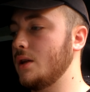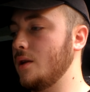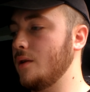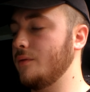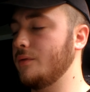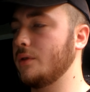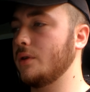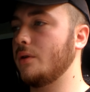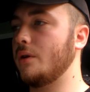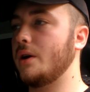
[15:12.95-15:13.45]

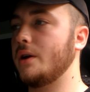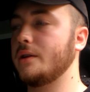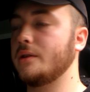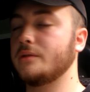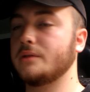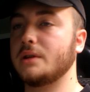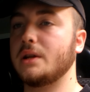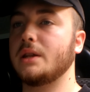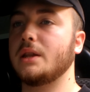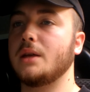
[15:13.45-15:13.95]
even though
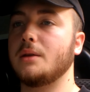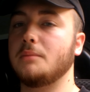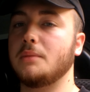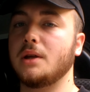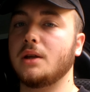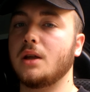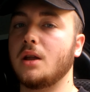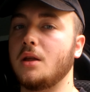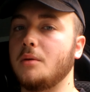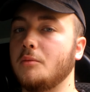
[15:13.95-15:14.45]
audio's not that
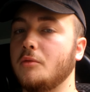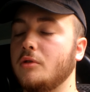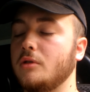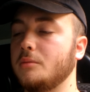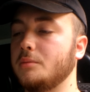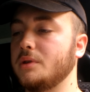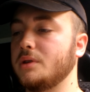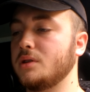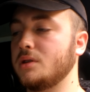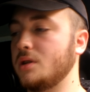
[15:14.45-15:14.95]
big
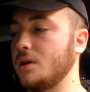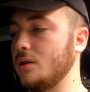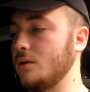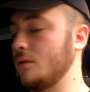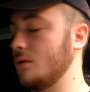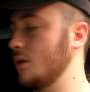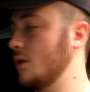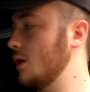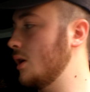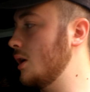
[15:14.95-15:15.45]
anymore. But still,